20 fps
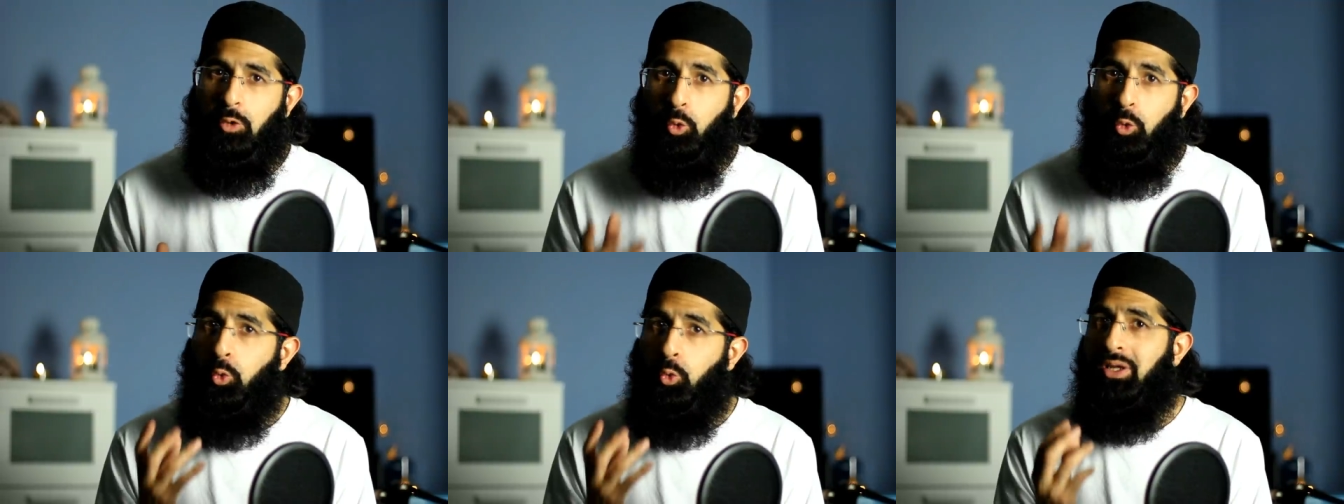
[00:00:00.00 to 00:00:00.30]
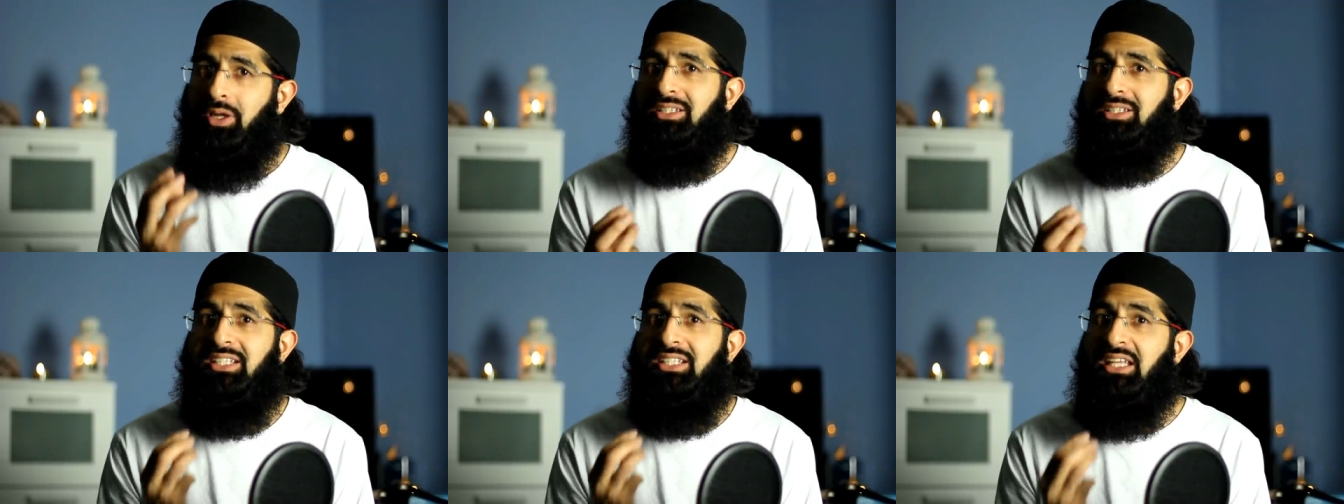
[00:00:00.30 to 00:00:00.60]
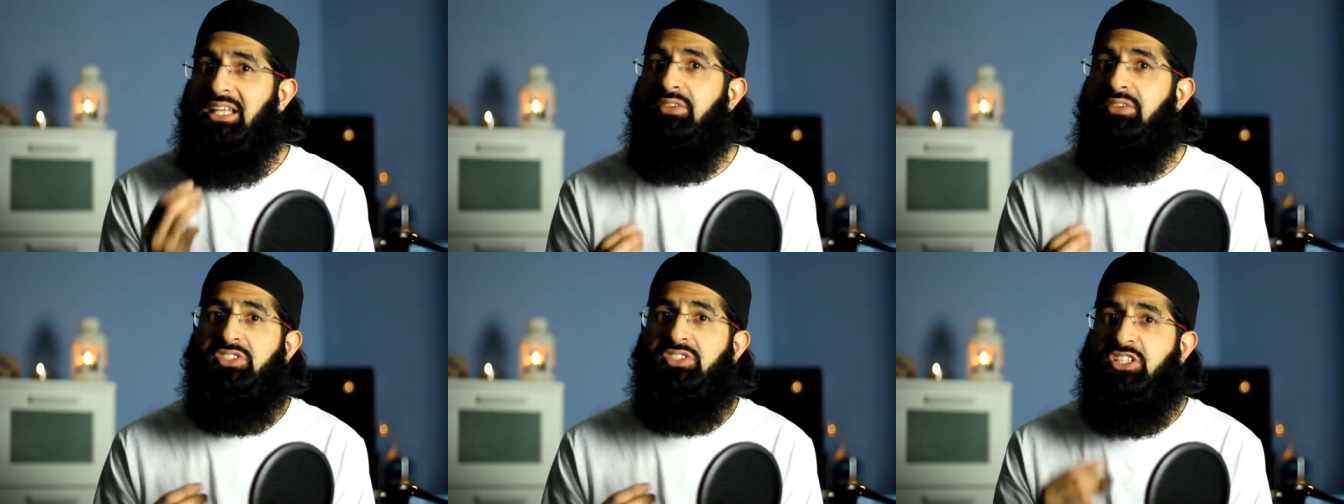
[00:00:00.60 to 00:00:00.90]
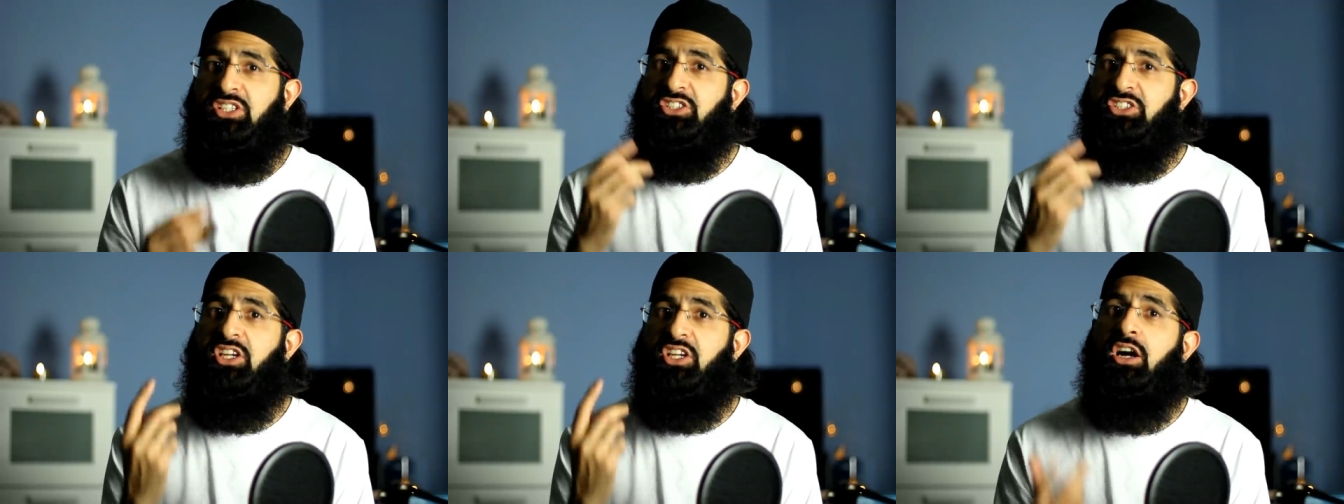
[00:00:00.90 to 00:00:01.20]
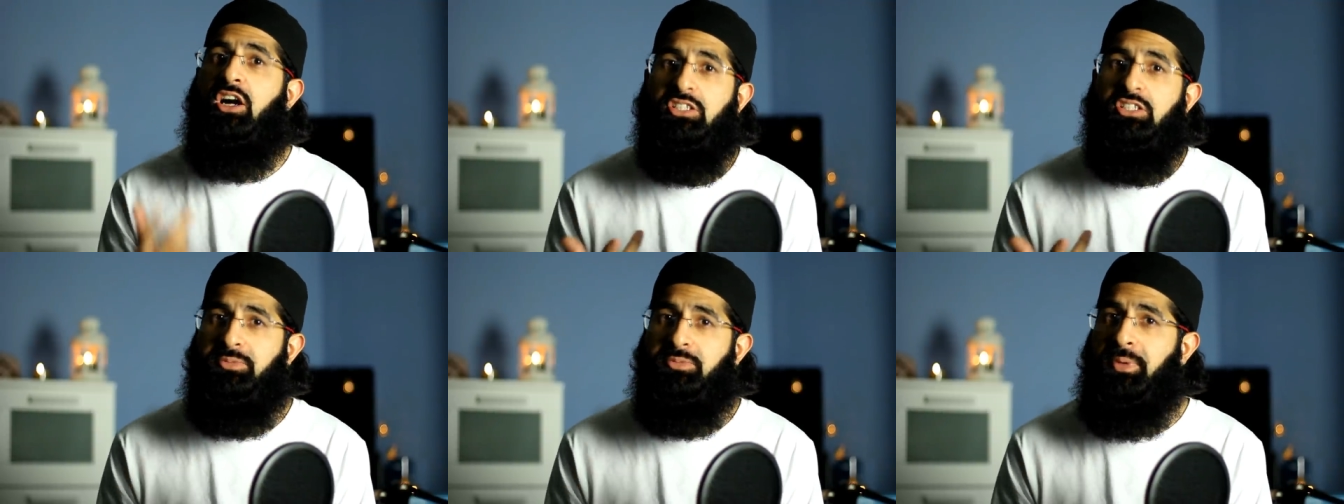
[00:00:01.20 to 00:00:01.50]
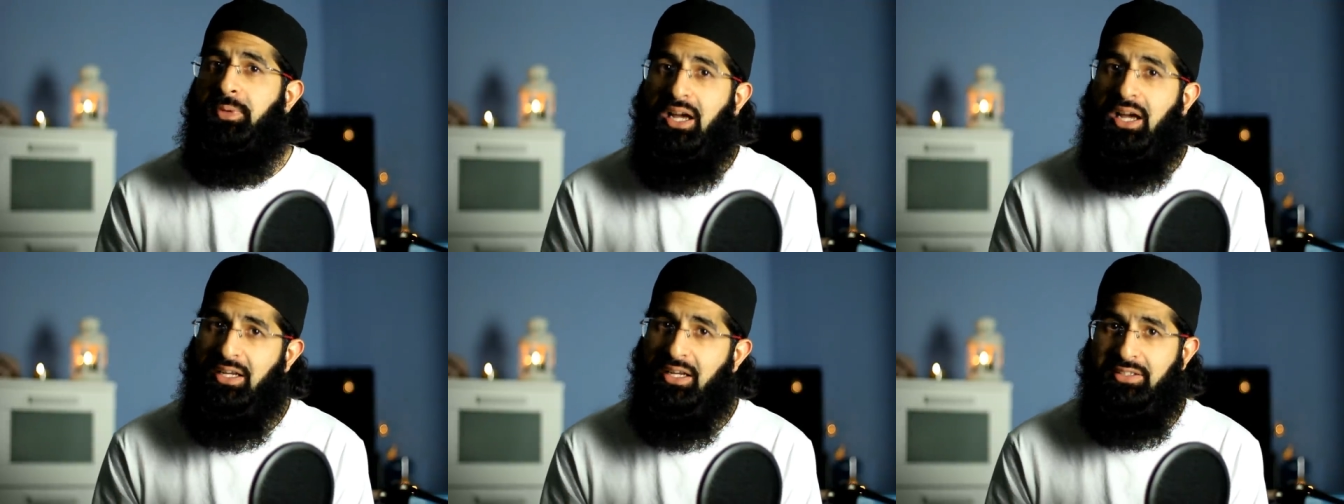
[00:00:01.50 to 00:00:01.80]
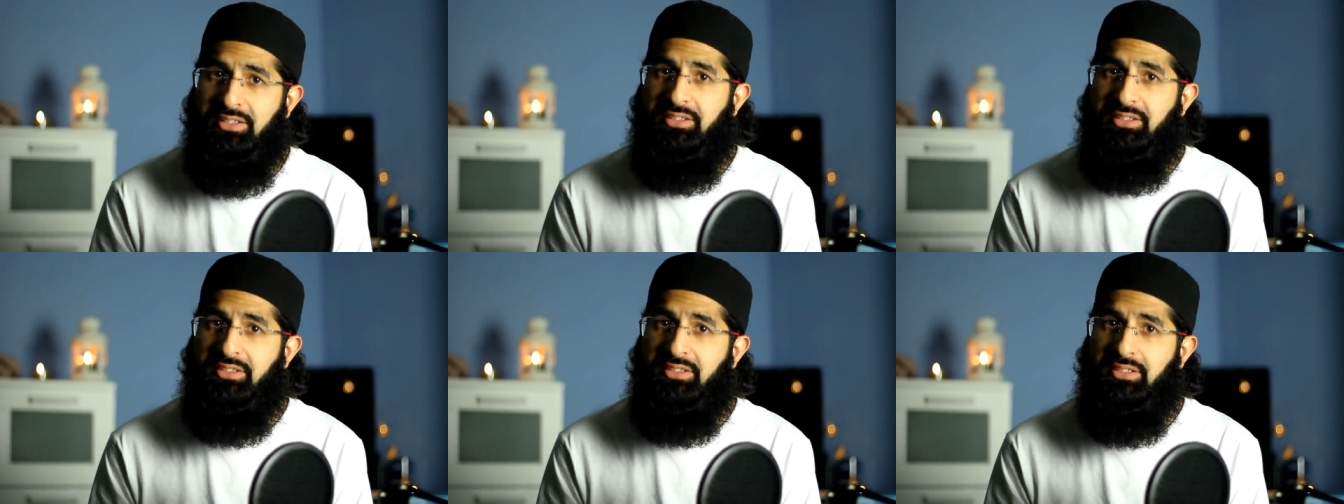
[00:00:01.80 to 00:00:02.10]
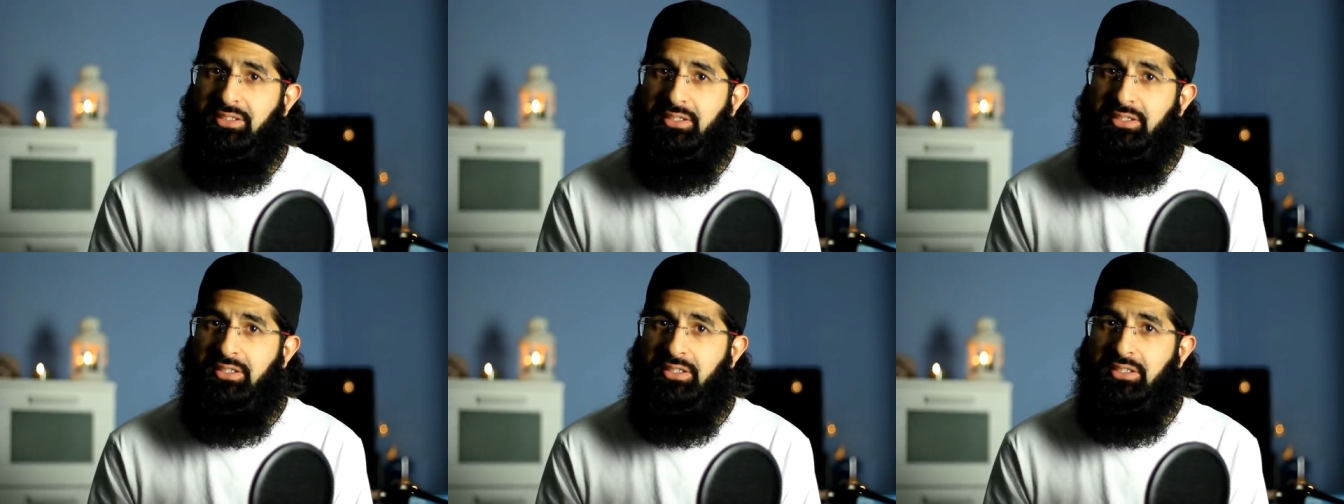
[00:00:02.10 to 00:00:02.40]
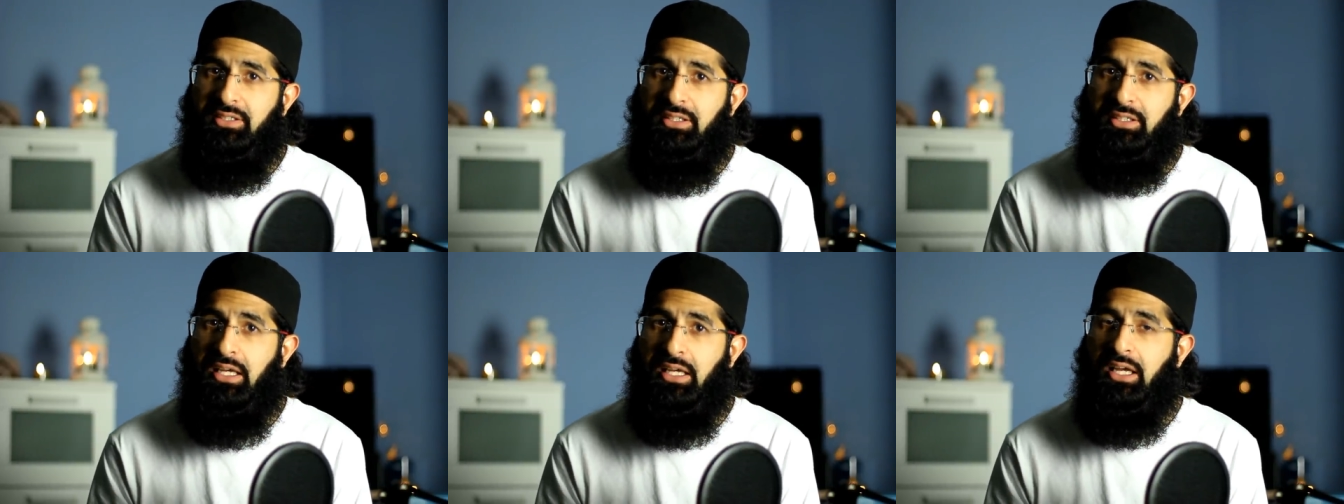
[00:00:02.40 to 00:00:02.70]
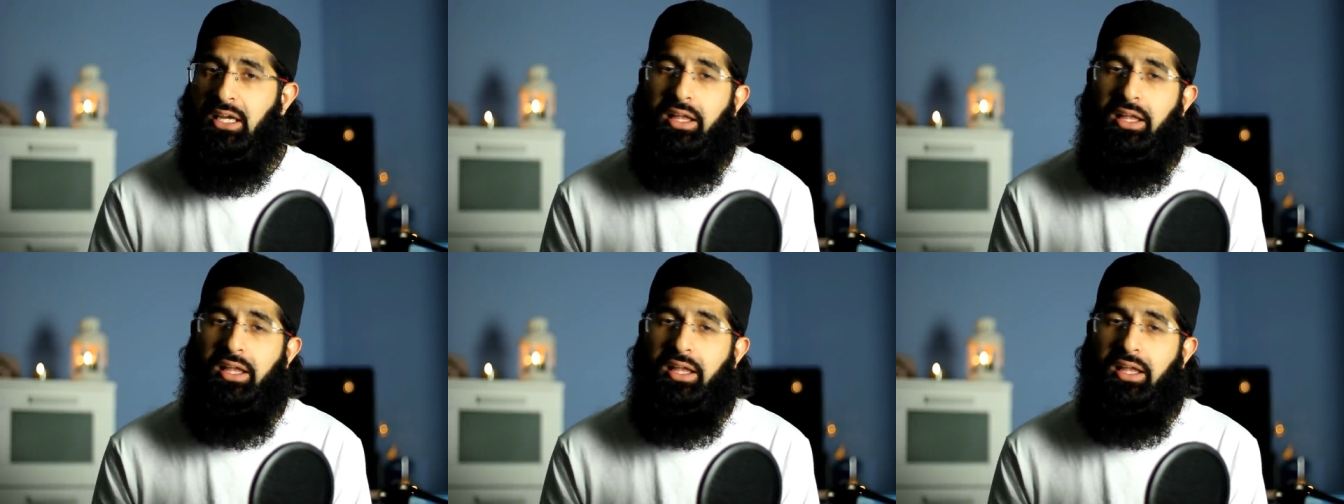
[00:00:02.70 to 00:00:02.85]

always leaves scars behind, yeah?